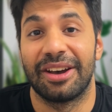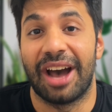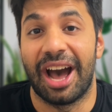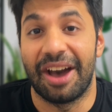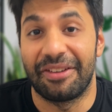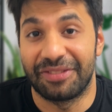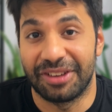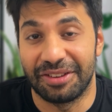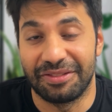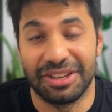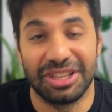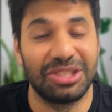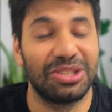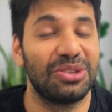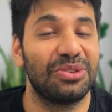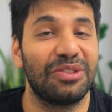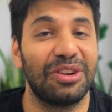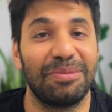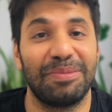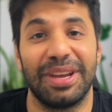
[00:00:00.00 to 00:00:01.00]
after which
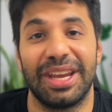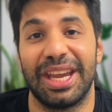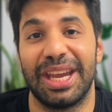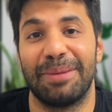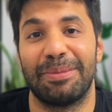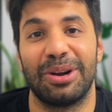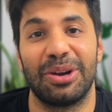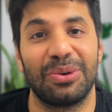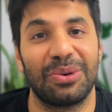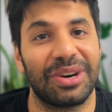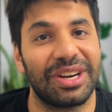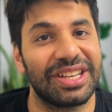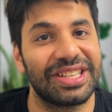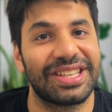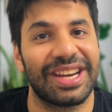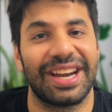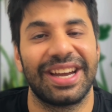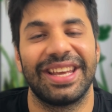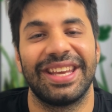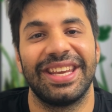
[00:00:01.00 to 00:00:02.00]
you will be able to
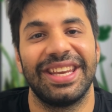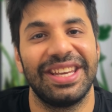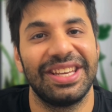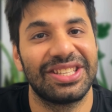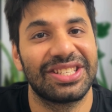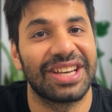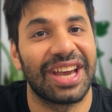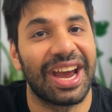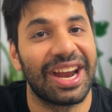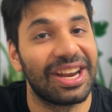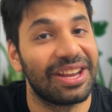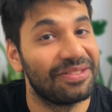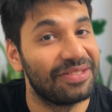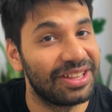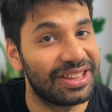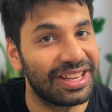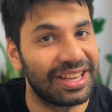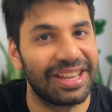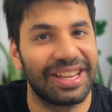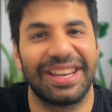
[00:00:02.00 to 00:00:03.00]
understand each and
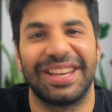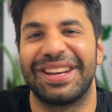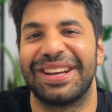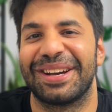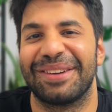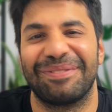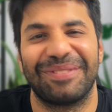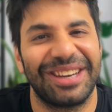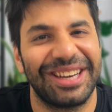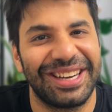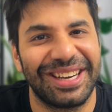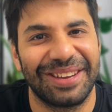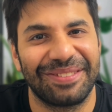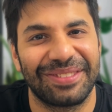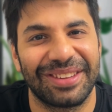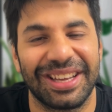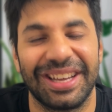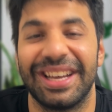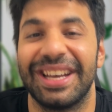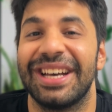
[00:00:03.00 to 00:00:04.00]
everything in complete
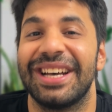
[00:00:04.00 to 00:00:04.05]
depth.